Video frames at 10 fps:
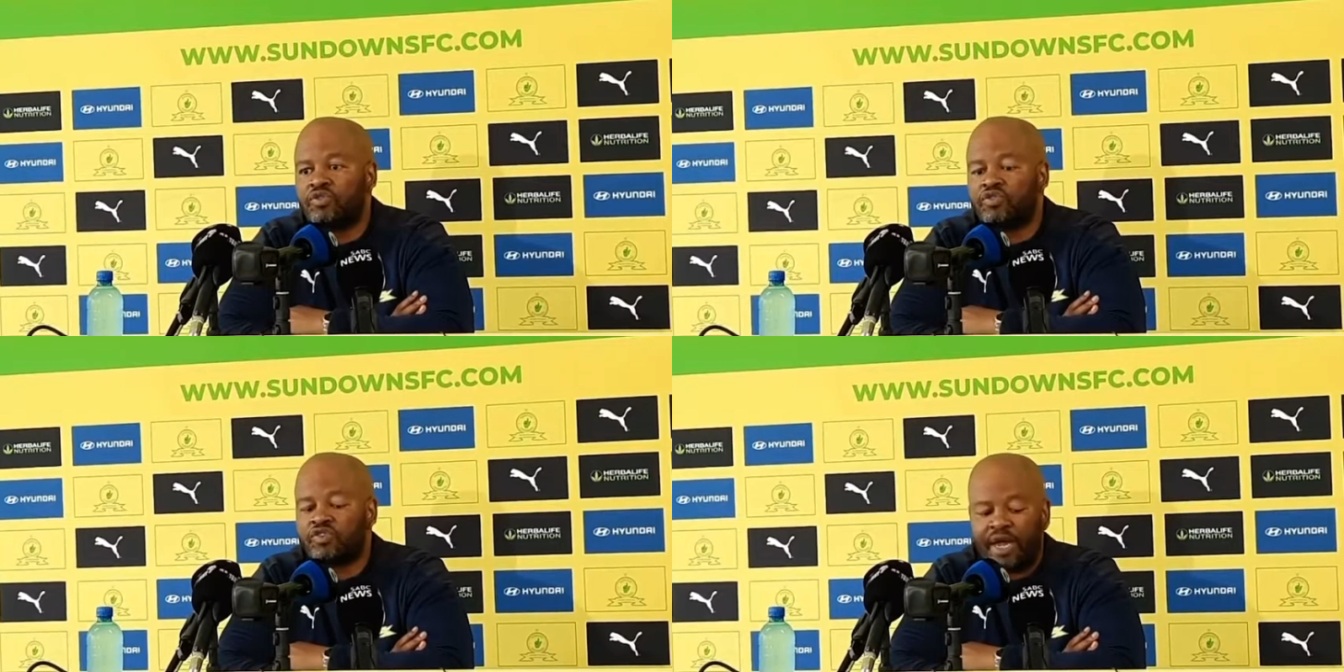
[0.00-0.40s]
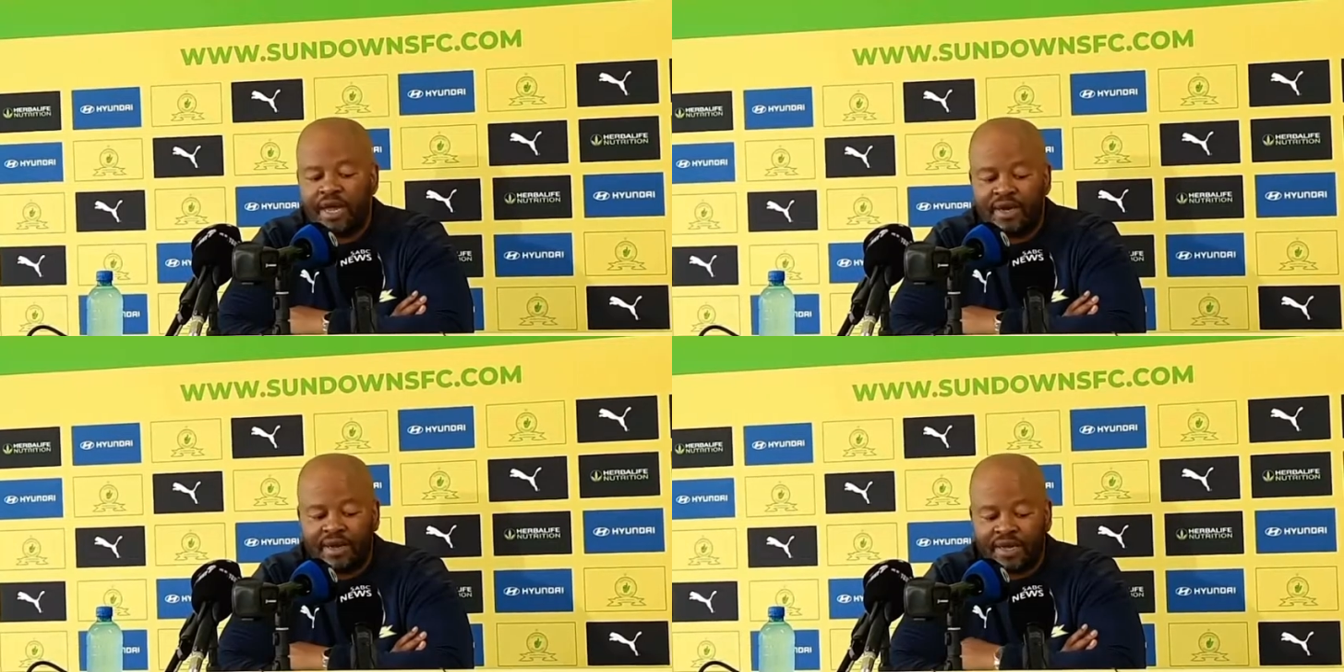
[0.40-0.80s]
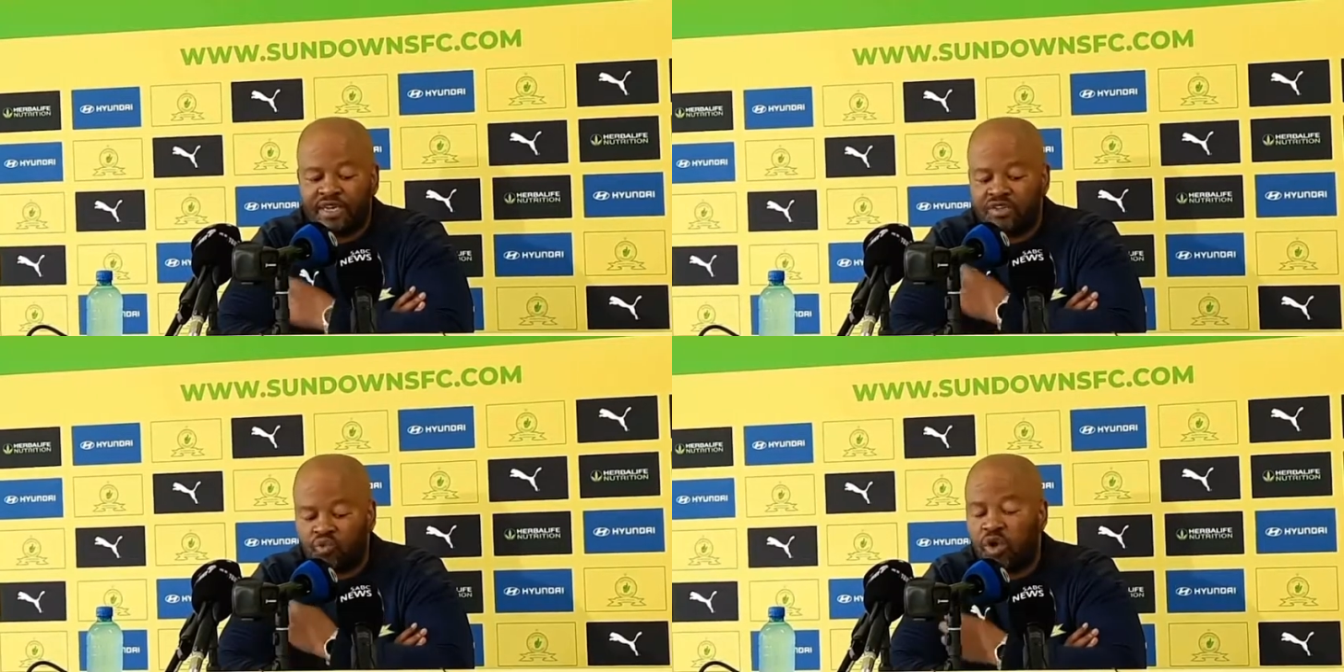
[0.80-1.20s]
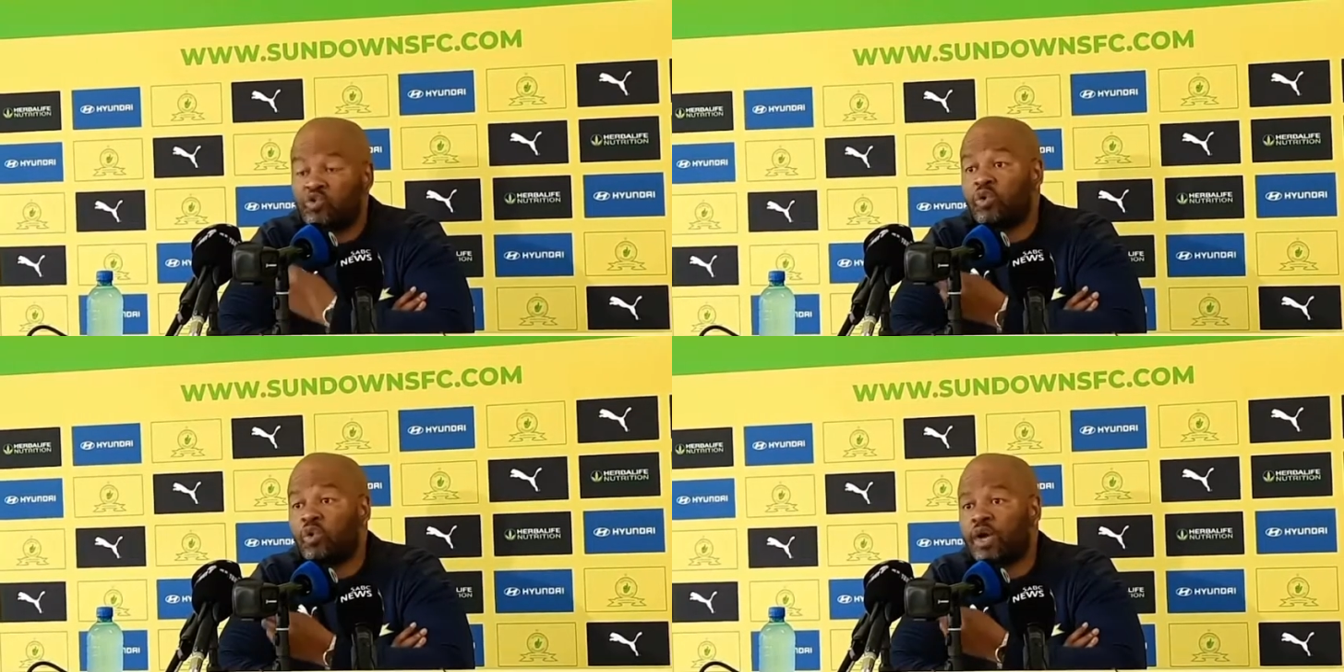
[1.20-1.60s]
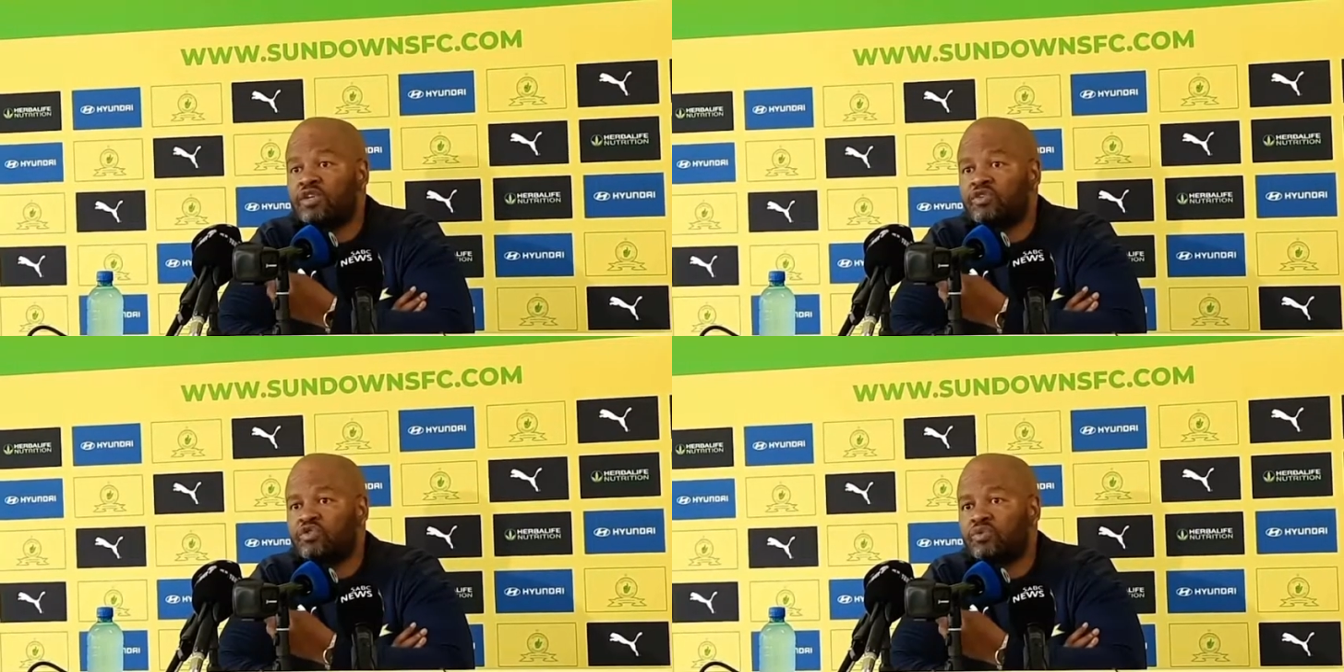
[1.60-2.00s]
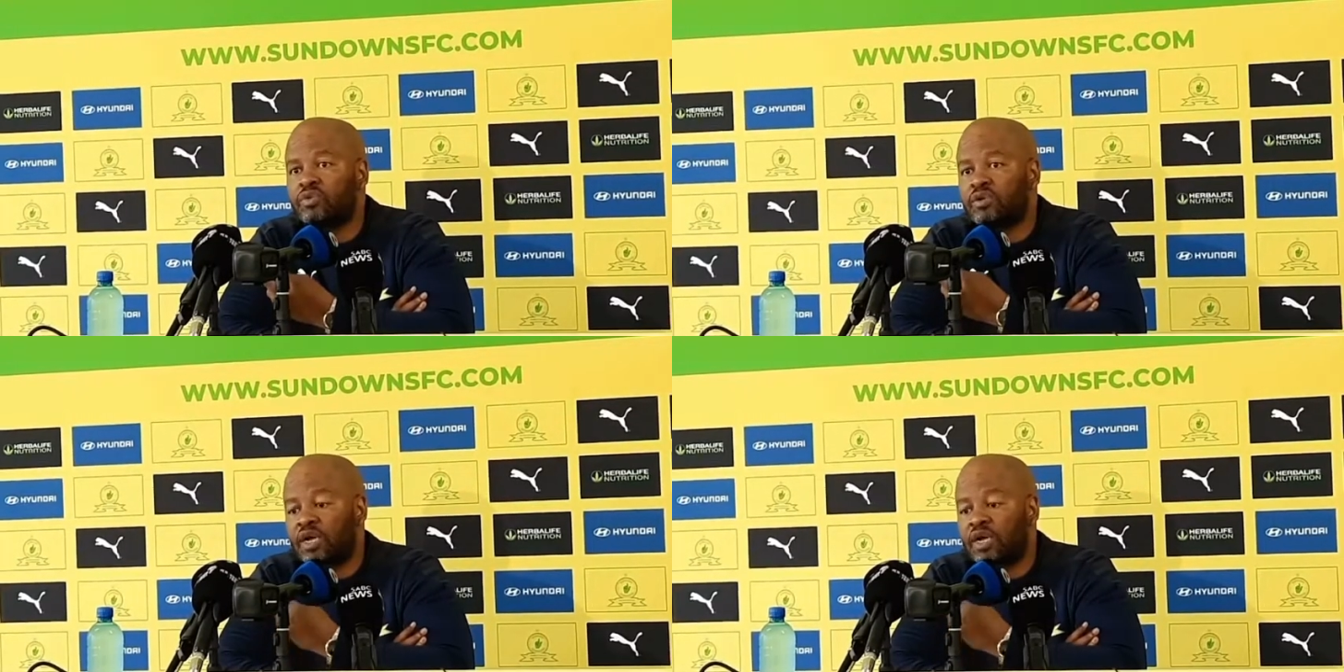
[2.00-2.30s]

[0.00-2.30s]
to try and get us what we want to